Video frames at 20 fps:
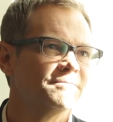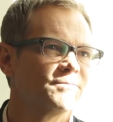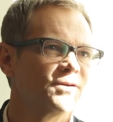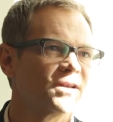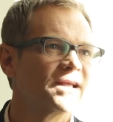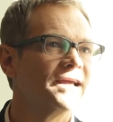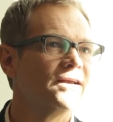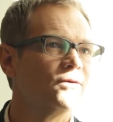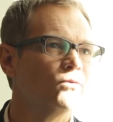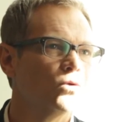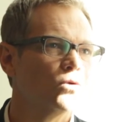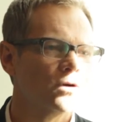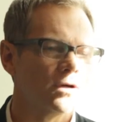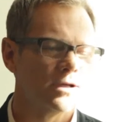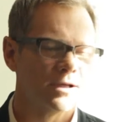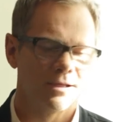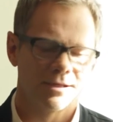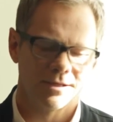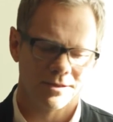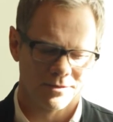played
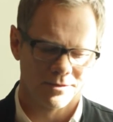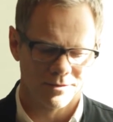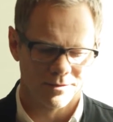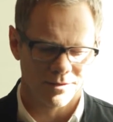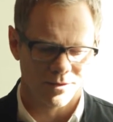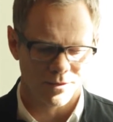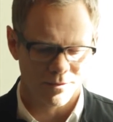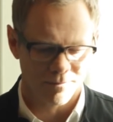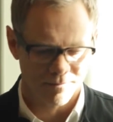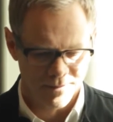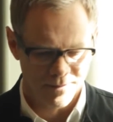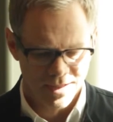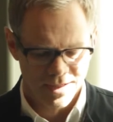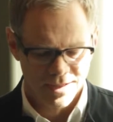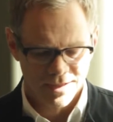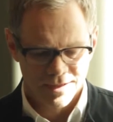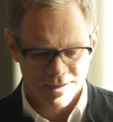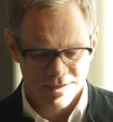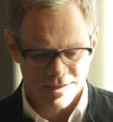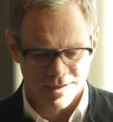one or
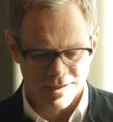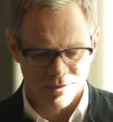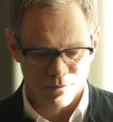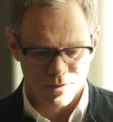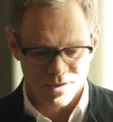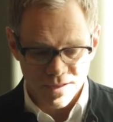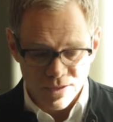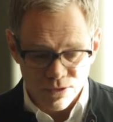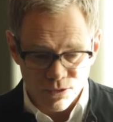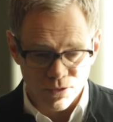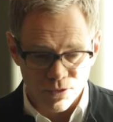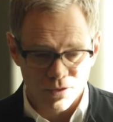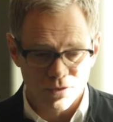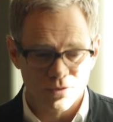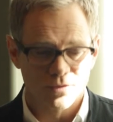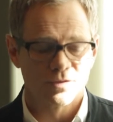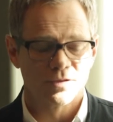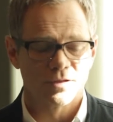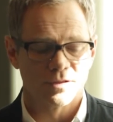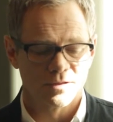was
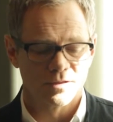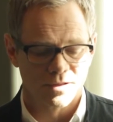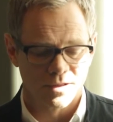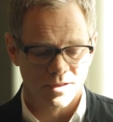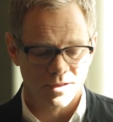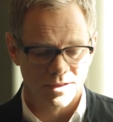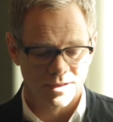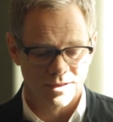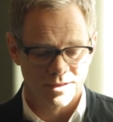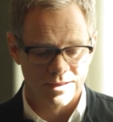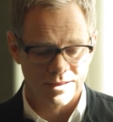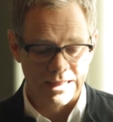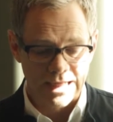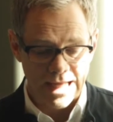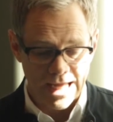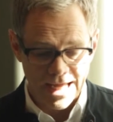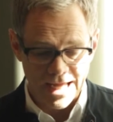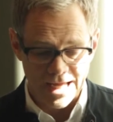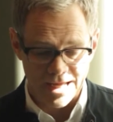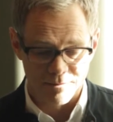introduced to the
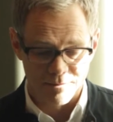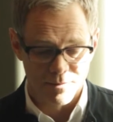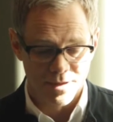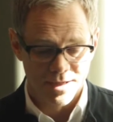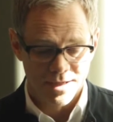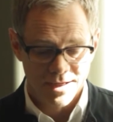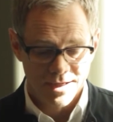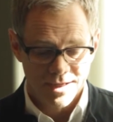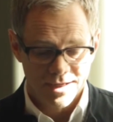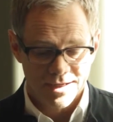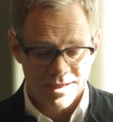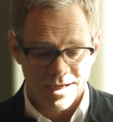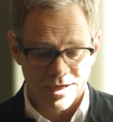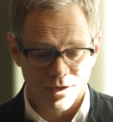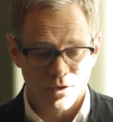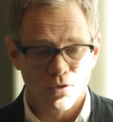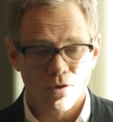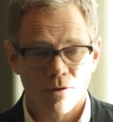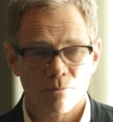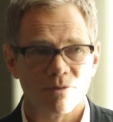name.
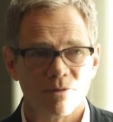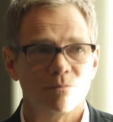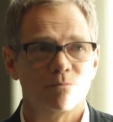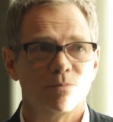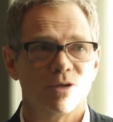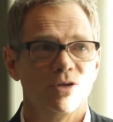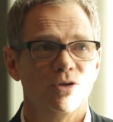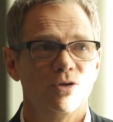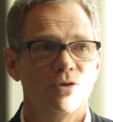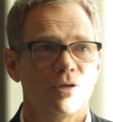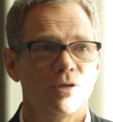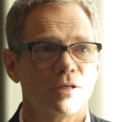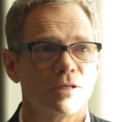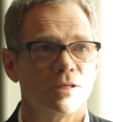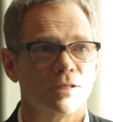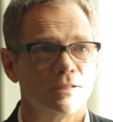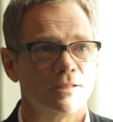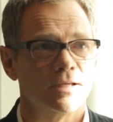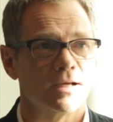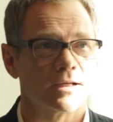I grew up in Paducah,
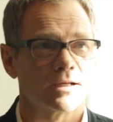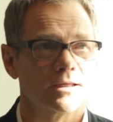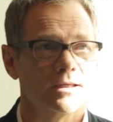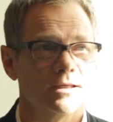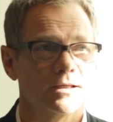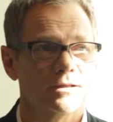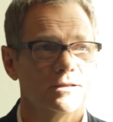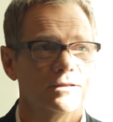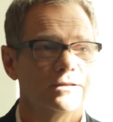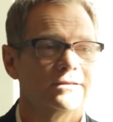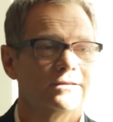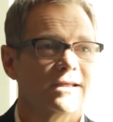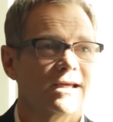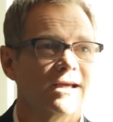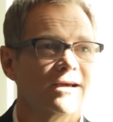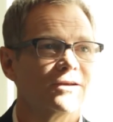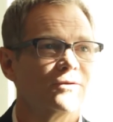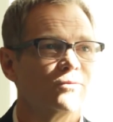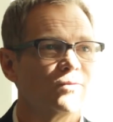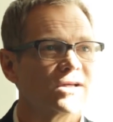Kentucky, a little
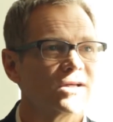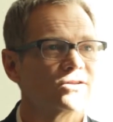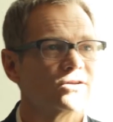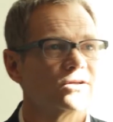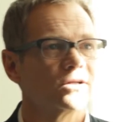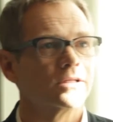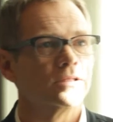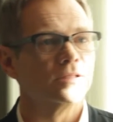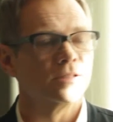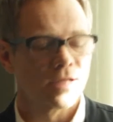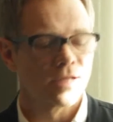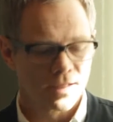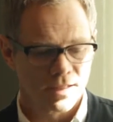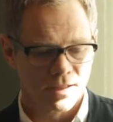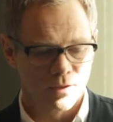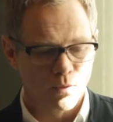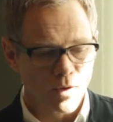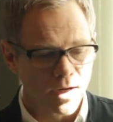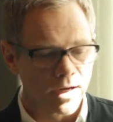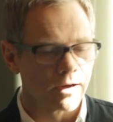town in western
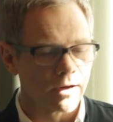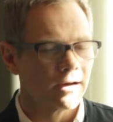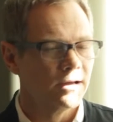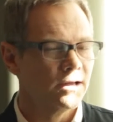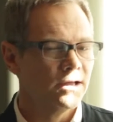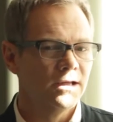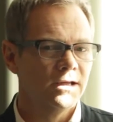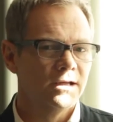Kentucky, where